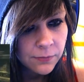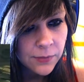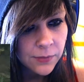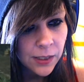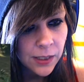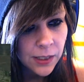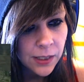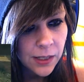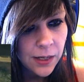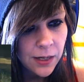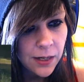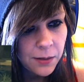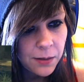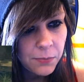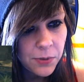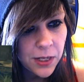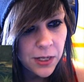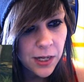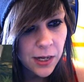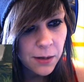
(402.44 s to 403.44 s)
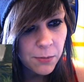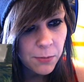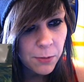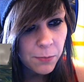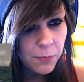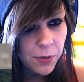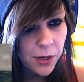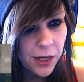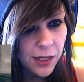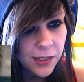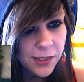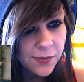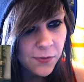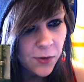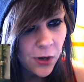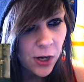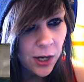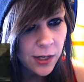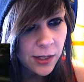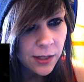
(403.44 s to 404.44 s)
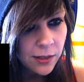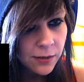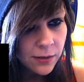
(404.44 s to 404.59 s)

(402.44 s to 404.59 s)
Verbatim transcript: And then he became a boss fight.